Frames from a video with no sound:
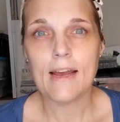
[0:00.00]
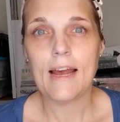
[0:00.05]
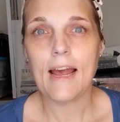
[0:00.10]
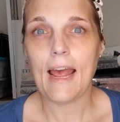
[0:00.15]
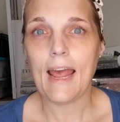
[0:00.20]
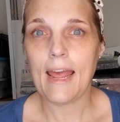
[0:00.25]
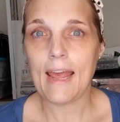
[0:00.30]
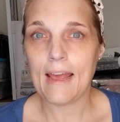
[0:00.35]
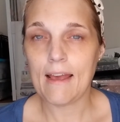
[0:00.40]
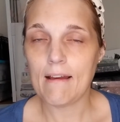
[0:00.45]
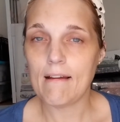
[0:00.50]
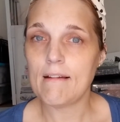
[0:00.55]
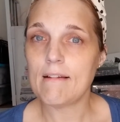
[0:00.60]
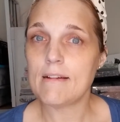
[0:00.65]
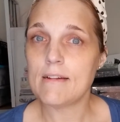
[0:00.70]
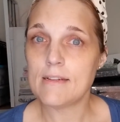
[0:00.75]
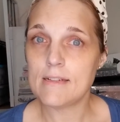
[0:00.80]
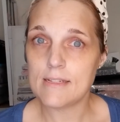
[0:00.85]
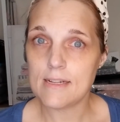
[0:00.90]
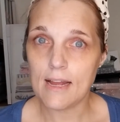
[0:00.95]

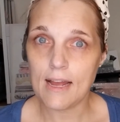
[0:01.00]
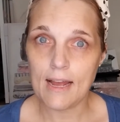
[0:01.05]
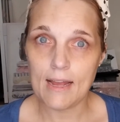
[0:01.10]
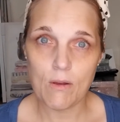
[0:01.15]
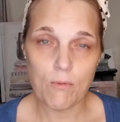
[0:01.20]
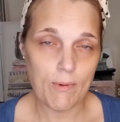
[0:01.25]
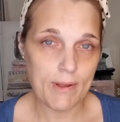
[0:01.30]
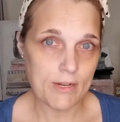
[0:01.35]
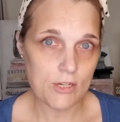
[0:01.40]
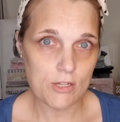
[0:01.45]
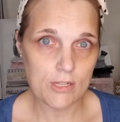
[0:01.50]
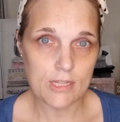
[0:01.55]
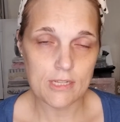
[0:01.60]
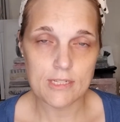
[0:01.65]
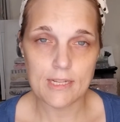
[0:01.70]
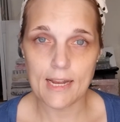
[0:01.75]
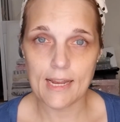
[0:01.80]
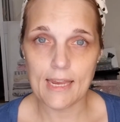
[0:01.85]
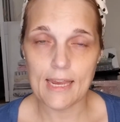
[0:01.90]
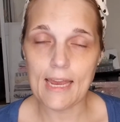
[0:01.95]
And I went to the
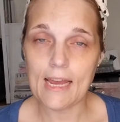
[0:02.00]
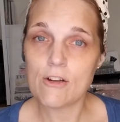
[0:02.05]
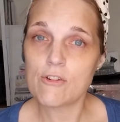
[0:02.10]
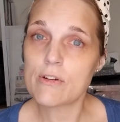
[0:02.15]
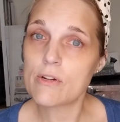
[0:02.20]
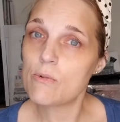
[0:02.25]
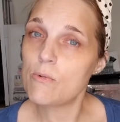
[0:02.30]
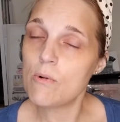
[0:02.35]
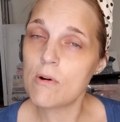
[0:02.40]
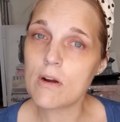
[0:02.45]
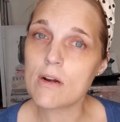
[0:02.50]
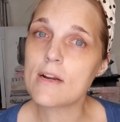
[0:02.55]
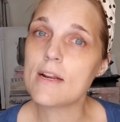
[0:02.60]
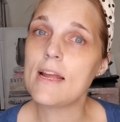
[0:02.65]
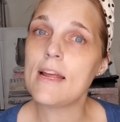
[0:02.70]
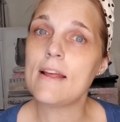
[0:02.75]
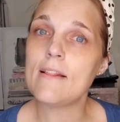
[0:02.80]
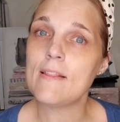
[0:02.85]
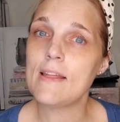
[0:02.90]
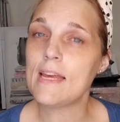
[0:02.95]
psychiatric ward,
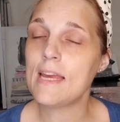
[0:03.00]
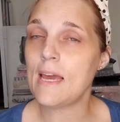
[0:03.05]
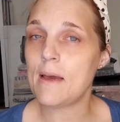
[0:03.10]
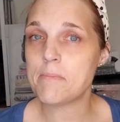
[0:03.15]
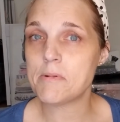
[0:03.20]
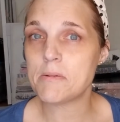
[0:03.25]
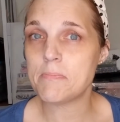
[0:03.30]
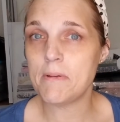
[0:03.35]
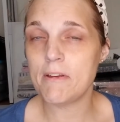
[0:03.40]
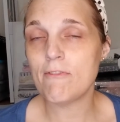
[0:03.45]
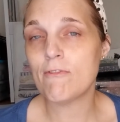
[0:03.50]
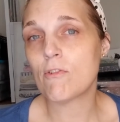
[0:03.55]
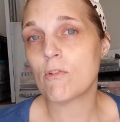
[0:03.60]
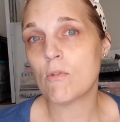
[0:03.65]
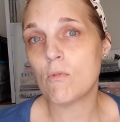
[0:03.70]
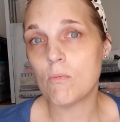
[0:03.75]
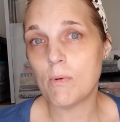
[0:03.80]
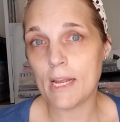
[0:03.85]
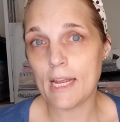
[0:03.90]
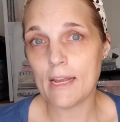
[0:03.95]
and they kept me for a
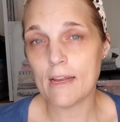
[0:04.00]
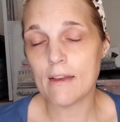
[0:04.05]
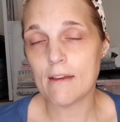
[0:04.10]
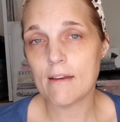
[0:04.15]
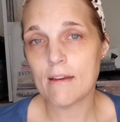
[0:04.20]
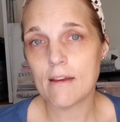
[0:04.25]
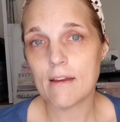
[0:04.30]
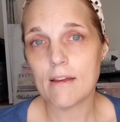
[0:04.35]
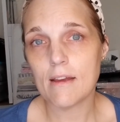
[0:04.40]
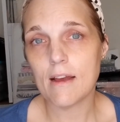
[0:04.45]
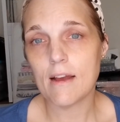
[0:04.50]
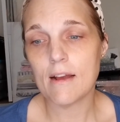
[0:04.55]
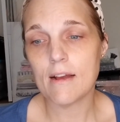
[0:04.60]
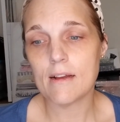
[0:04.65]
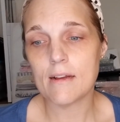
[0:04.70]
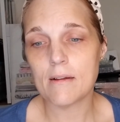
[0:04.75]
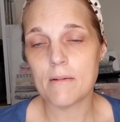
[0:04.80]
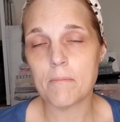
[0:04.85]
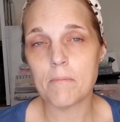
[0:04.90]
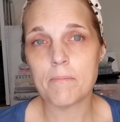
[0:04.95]
week
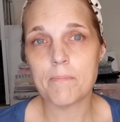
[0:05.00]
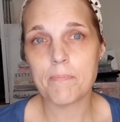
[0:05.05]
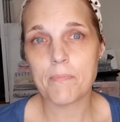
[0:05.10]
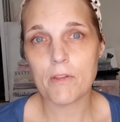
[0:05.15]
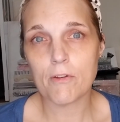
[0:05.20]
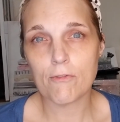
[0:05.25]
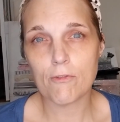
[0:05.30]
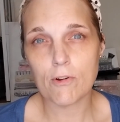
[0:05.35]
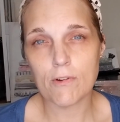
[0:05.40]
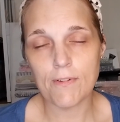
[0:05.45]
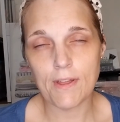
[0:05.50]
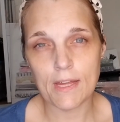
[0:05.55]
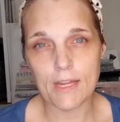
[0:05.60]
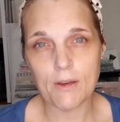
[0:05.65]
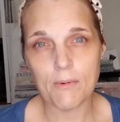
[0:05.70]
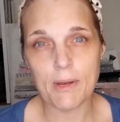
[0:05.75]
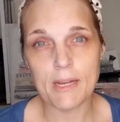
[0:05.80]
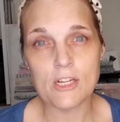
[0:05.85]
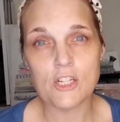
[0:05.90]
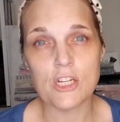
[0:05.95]
for
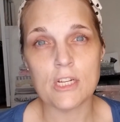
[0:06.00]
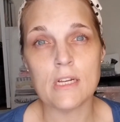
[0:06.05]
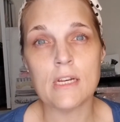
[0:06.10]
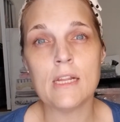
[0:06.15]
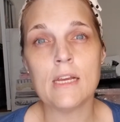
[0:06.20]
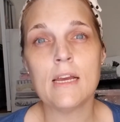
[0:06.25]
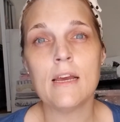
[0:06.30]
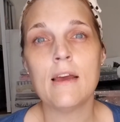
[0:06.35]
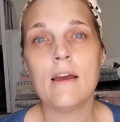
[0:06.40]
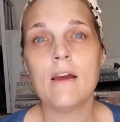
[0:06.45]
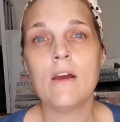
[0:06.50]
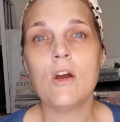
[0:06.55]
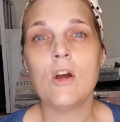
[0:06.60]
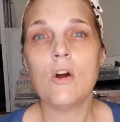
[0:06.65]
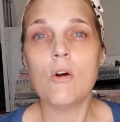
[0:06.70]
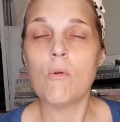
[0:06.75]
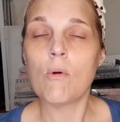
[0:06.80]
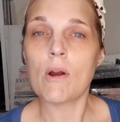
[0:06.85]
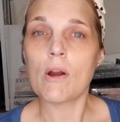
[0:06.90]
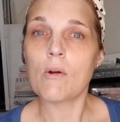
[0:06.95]
evaluation,
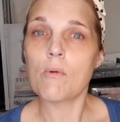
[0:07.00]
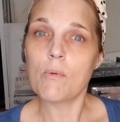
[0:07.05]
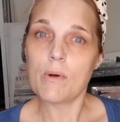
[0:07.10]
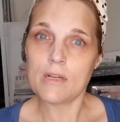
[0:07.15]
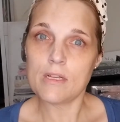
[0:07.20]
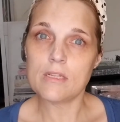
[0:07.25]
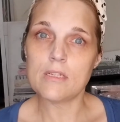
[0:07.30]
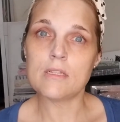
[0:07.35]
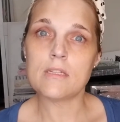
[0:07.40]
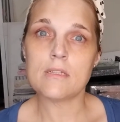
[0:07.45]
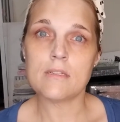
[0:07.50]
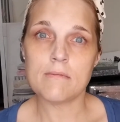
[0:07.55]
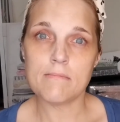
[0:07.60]
where it was